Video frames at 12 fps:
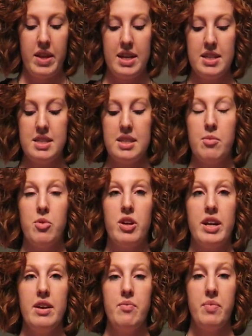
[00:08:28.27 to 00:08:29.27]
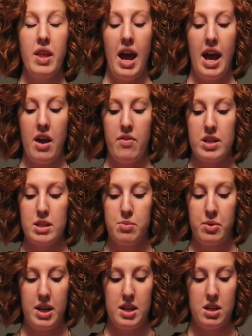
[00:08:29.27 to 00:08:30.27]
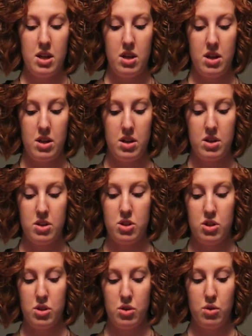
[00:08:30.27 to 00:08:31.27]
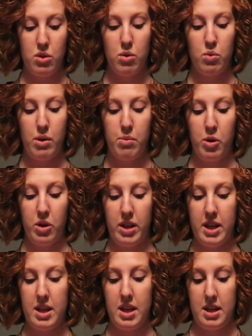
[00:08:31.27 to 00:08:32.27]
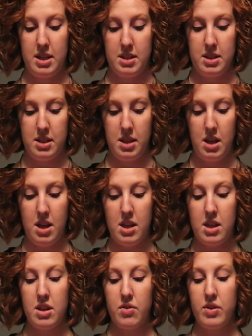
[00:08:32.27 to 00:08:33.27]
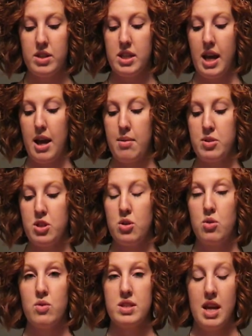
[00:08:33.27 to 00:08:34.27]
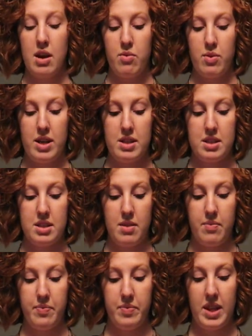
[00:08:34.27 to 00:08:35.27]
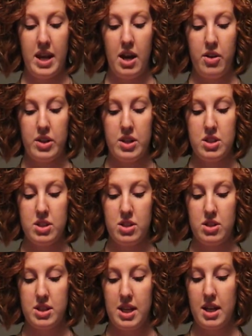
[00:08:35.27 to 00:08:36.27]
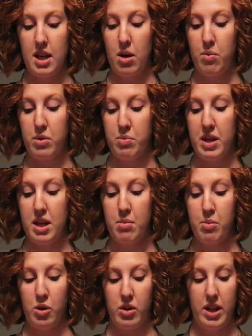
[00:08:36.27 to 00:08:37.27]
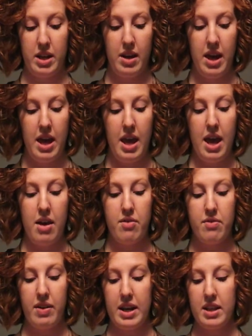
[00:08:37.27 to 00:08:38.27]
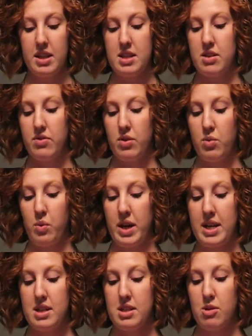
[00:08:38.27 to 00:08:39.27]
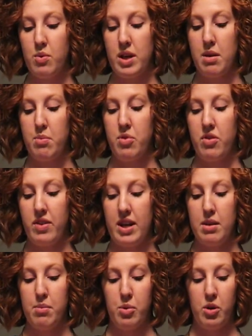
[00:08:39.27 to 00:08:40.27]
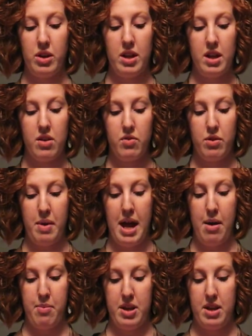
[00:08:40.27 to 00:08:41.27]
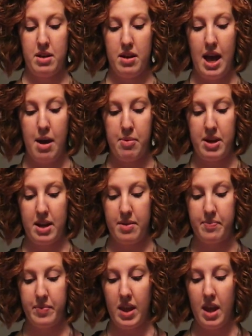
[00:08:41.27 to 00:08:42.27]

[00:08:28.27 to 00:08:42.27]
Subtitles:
In summary, I have explained to you what bullying is, the different types, who is at risk, the health concerns that come with being bullied, and finally different ways we can prevent bullying from happening.